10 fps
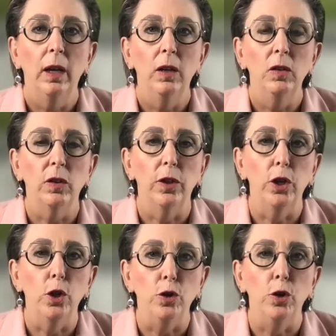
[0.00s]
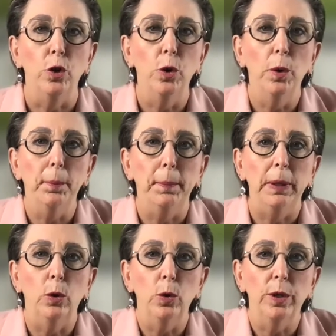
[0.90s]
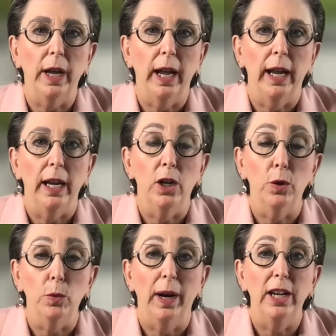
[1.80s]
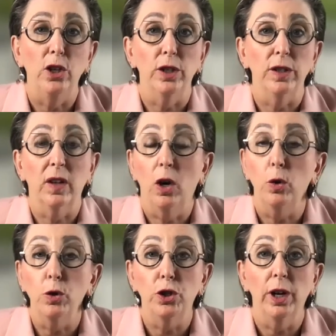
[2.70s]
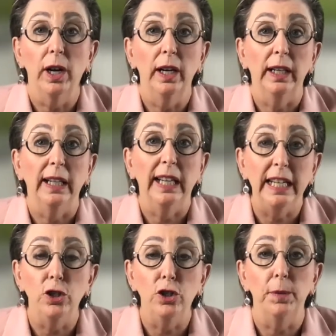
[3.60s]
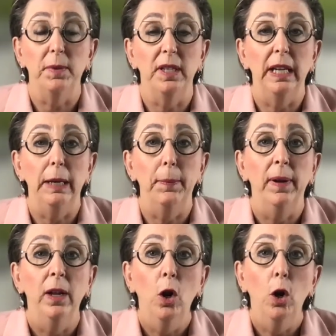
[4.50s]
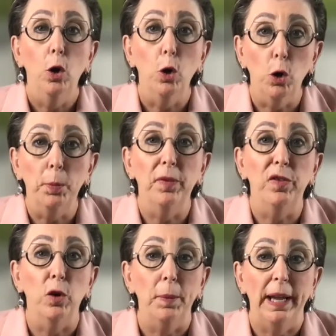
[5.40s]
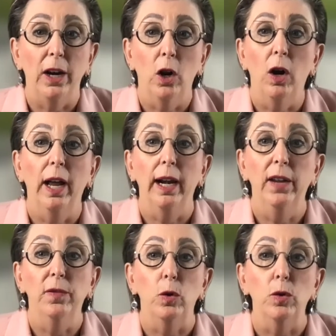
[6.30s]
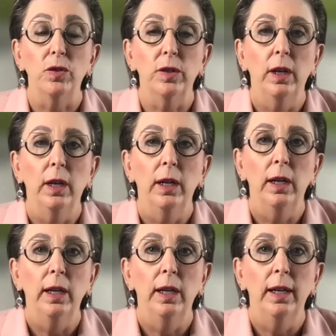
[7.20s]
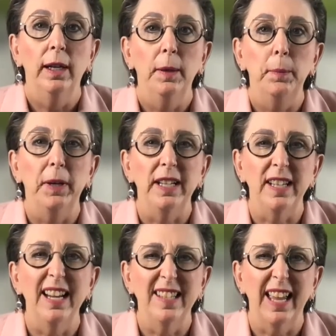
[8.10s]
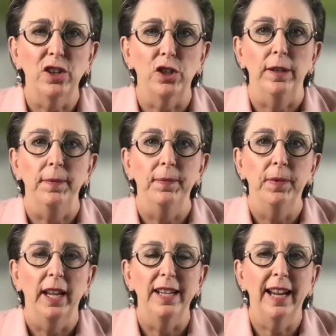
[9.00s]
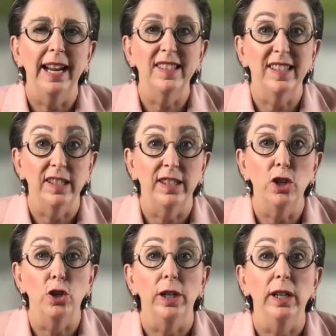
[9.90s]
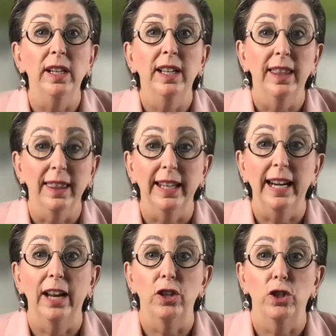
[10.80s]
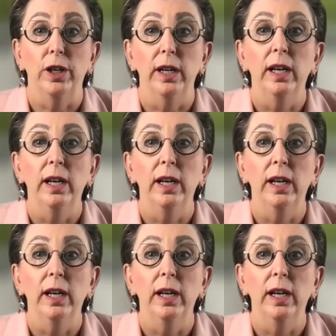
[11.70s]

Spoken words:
so that you do build a courageous culture, leadership team, all performing at higher levels. But it takes action. It takes decision, then action.